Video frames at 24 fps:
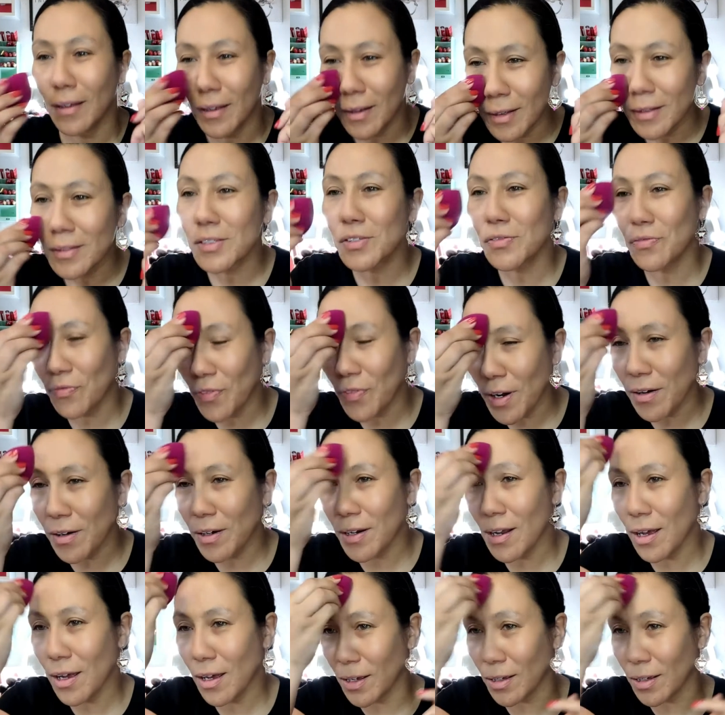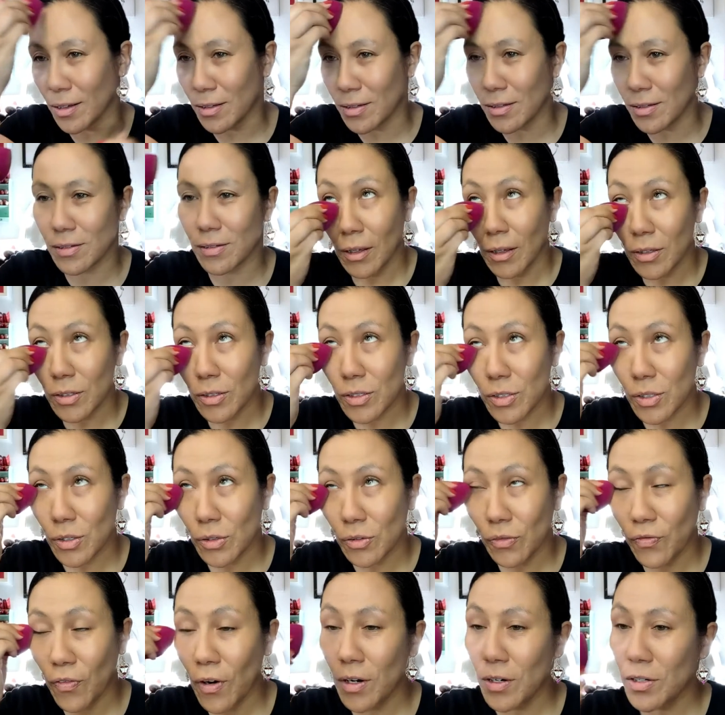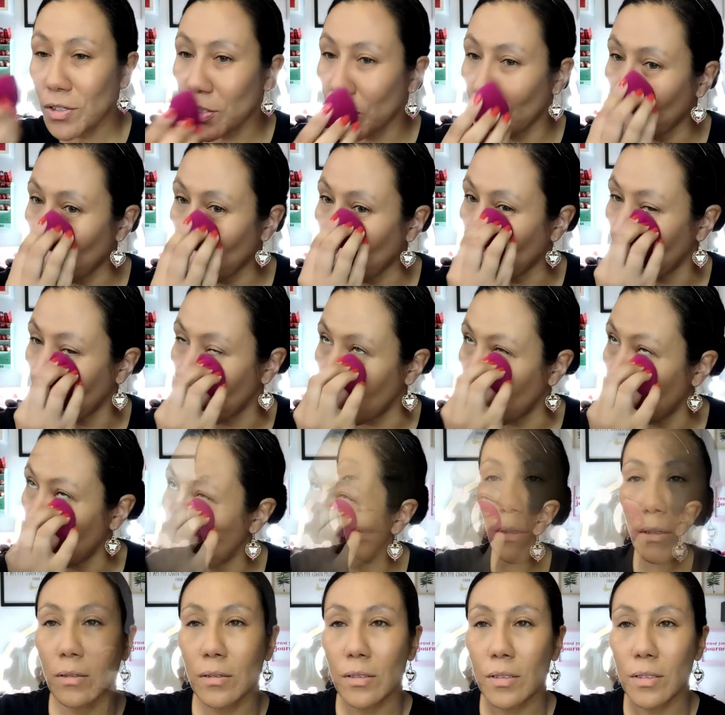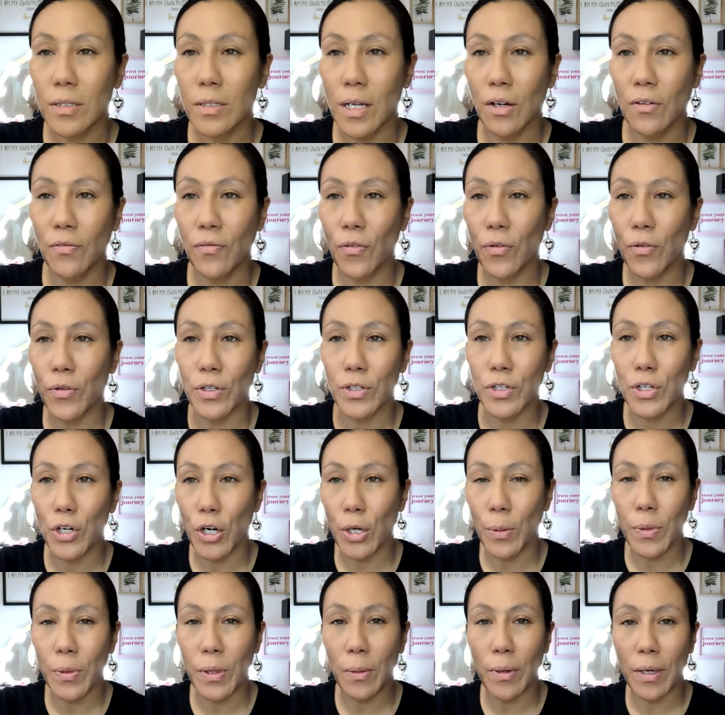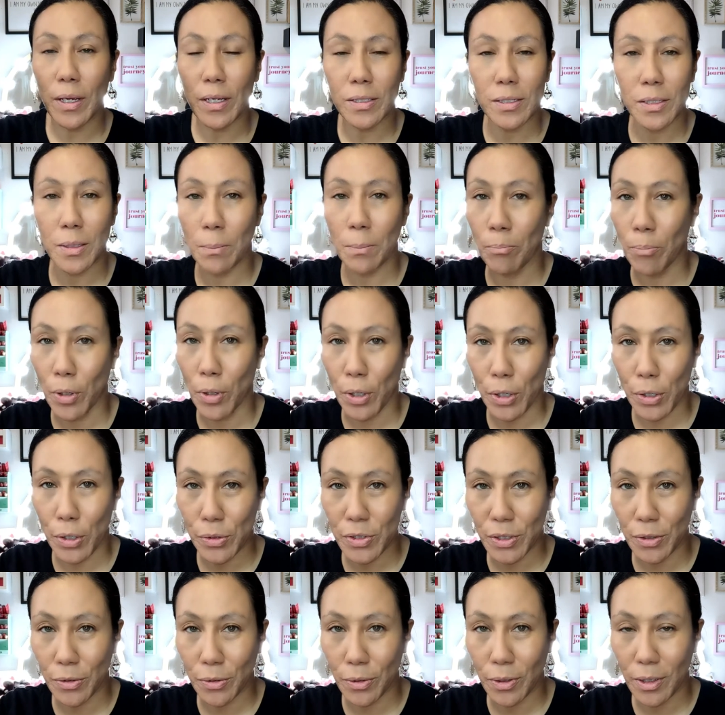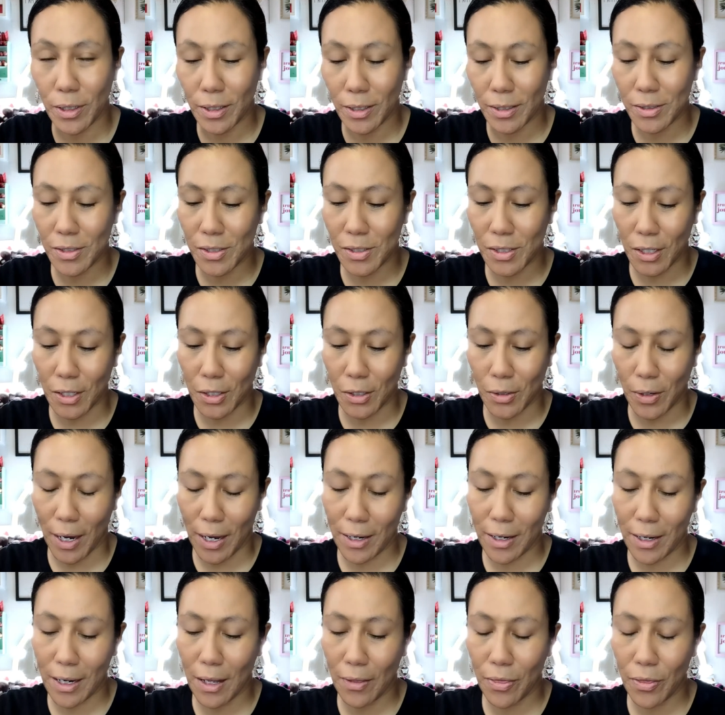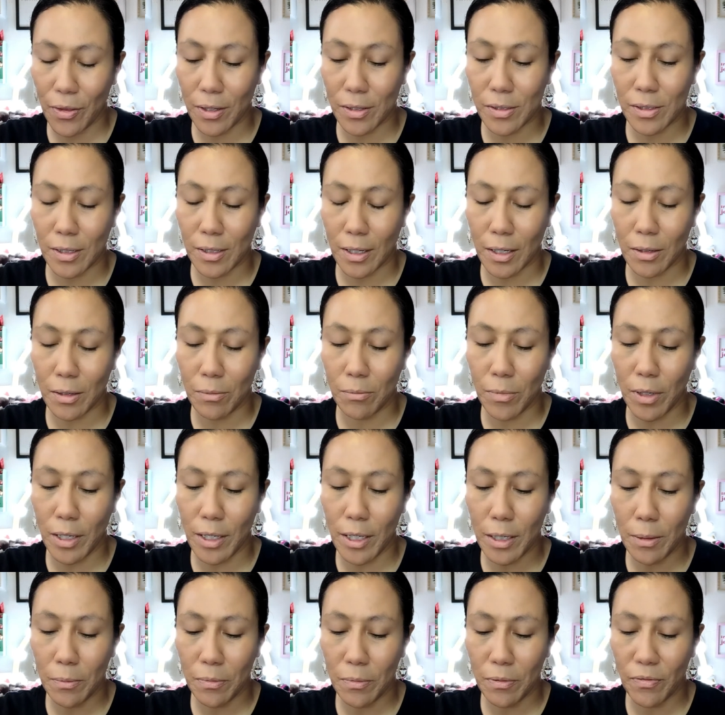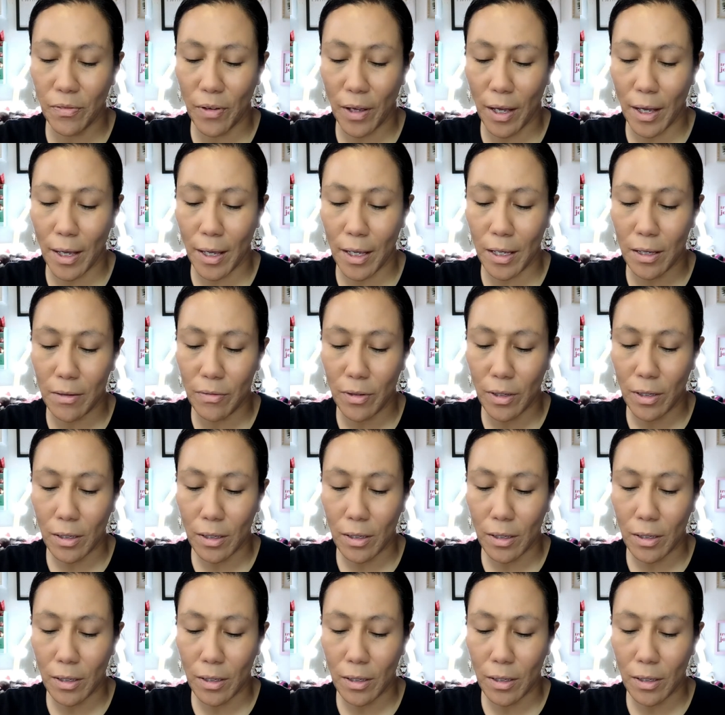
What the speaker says: It's very nice. So far, so good. So now for the Turn Up the Base Butter Silk Concealer. I got this in medium 5.